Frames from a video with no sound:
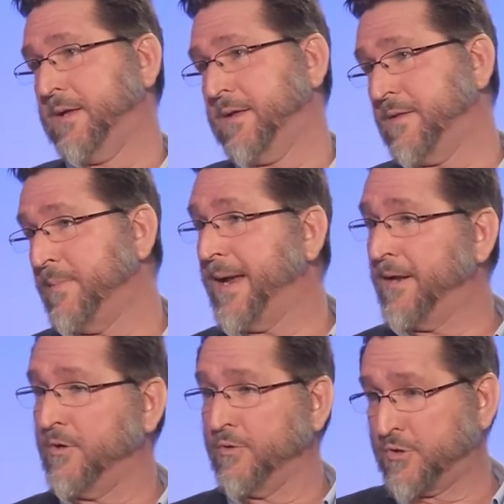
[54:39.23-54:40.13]
And the
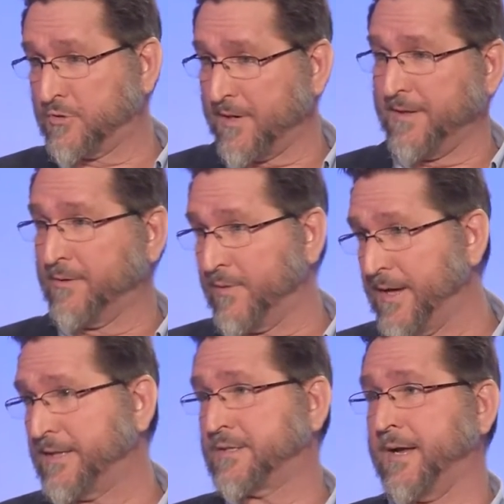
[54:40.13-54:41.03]
man who's struggling with
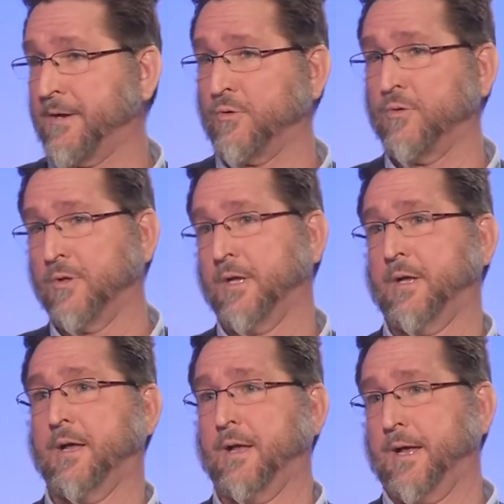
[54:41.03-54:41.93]
that cycle
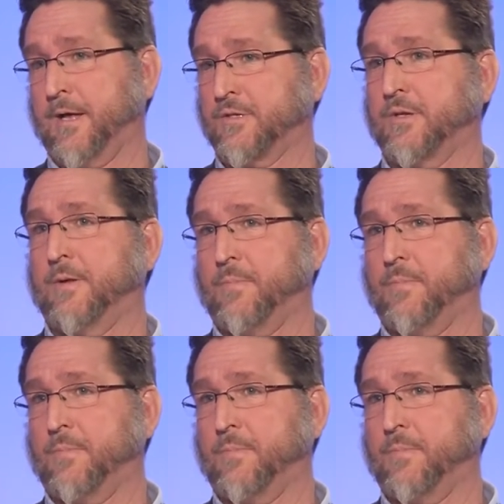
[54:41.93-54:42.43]
has,